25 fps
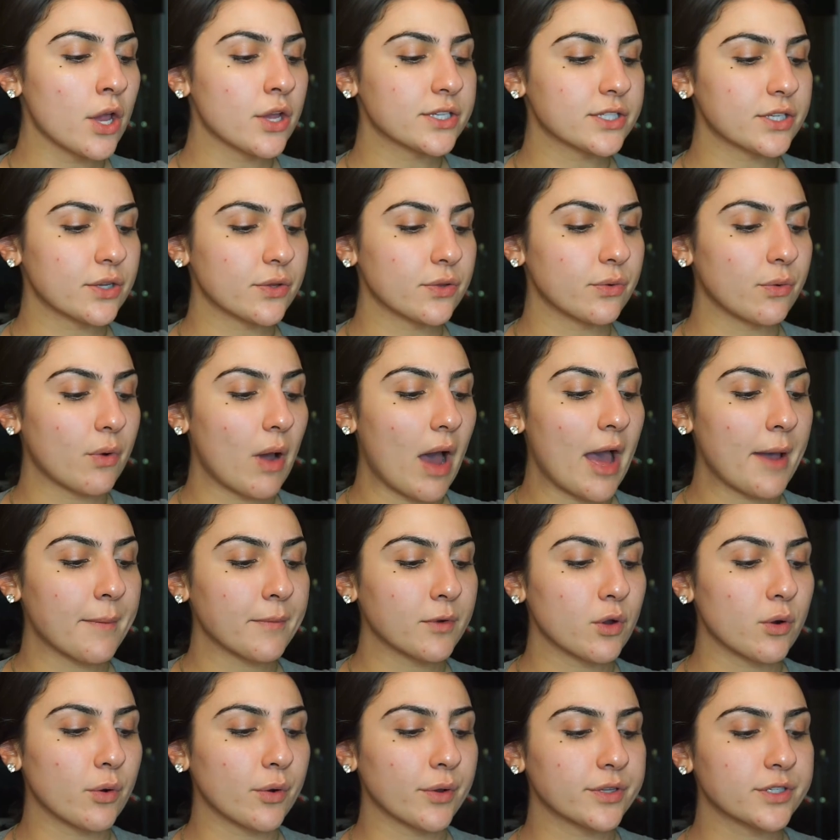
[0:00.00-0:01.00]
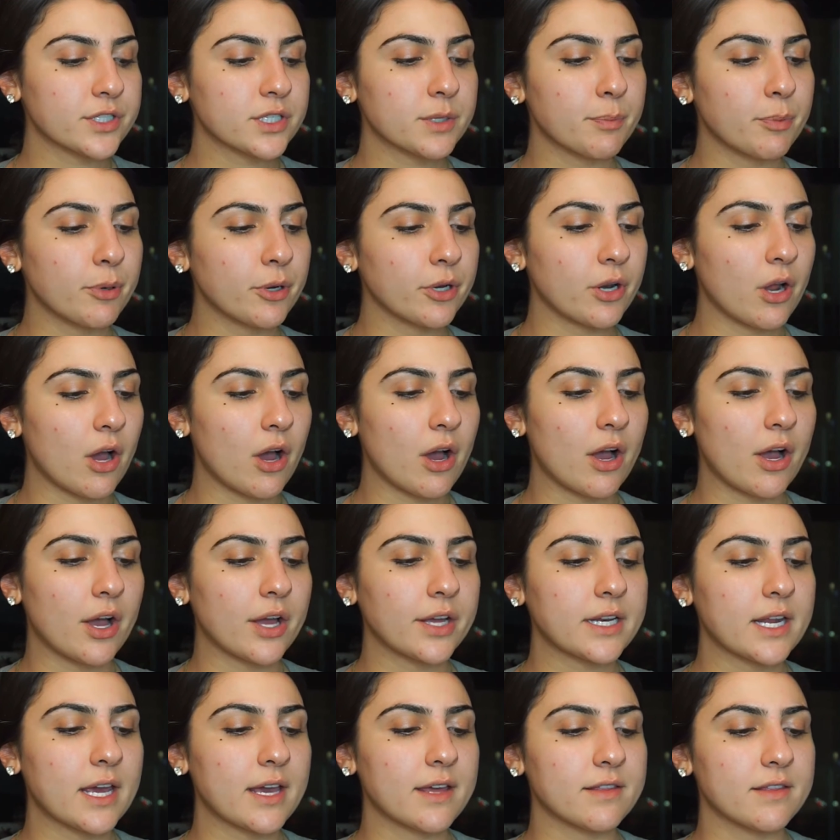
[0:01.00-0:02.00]
So I'm going to put
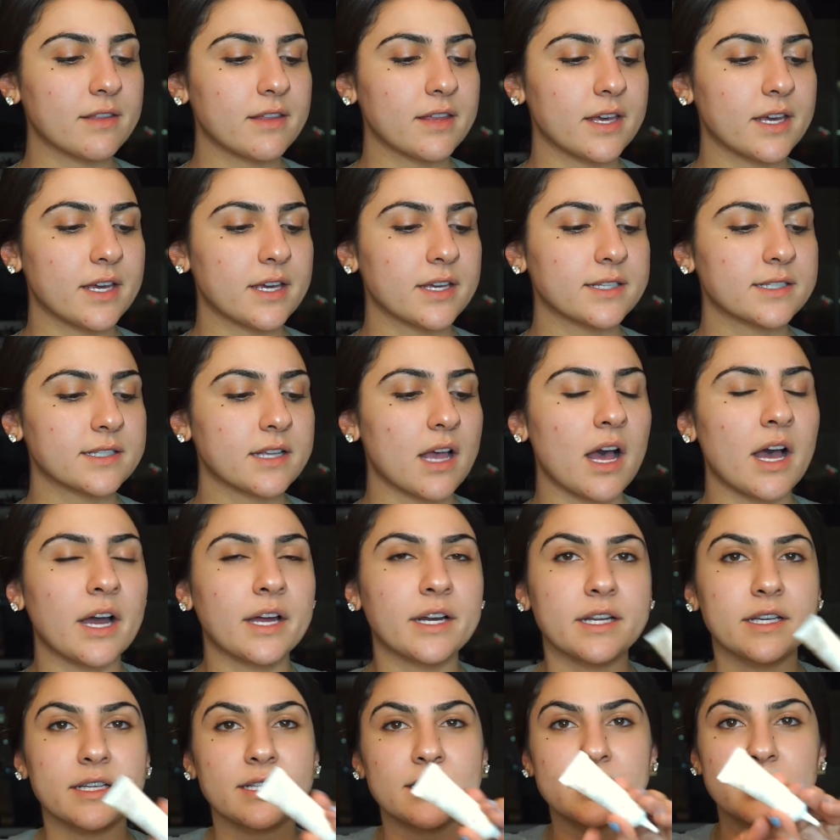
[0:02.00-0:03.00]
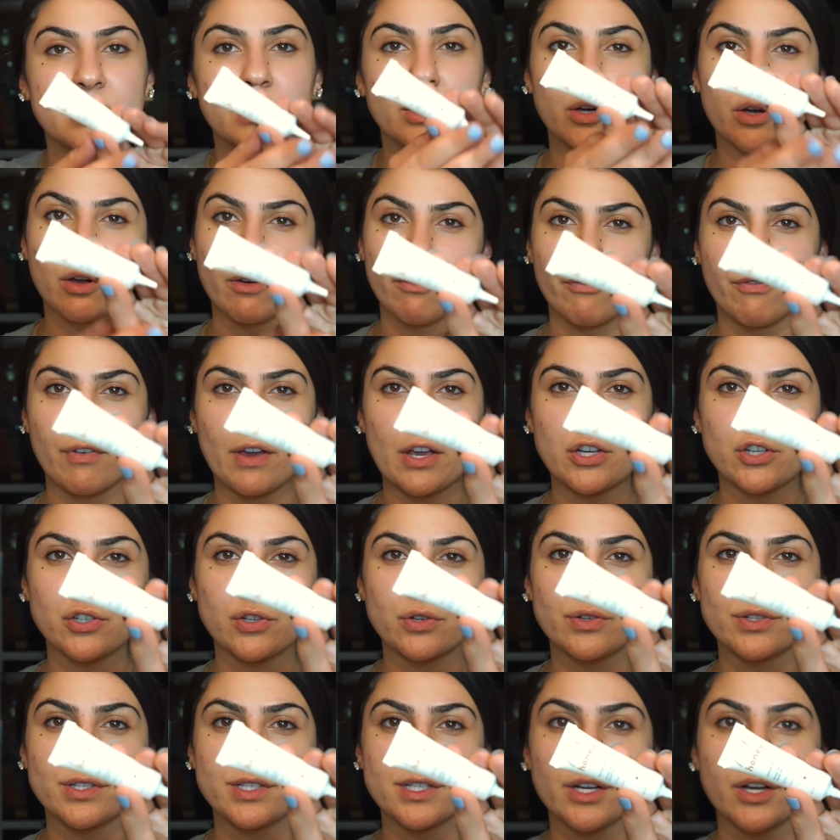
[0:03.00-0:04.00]
on this Honey Silk
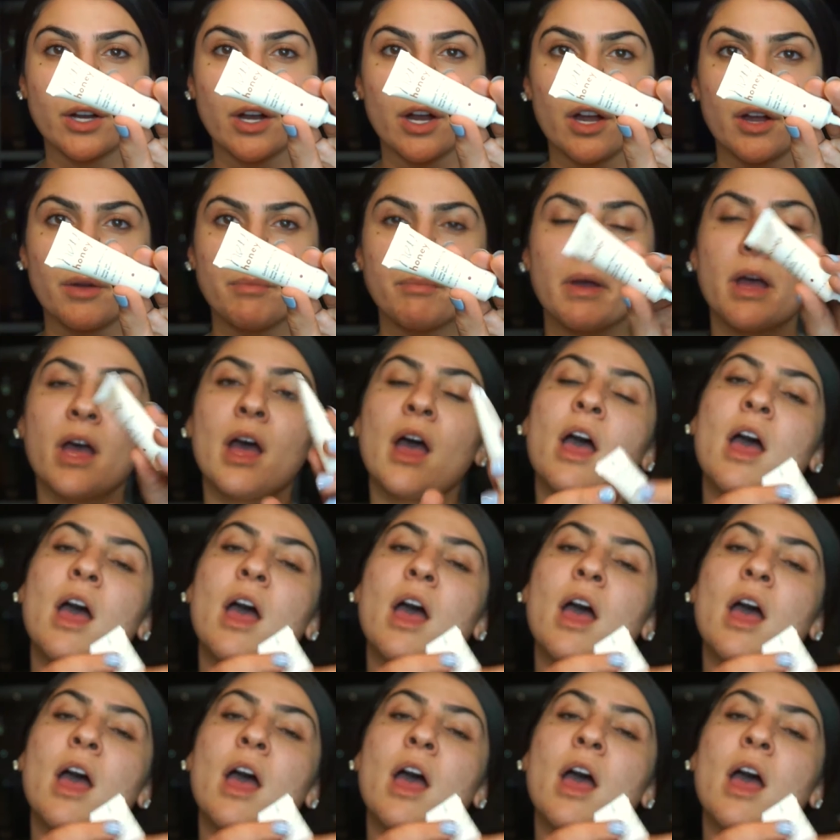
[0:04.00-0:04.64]
facial serum.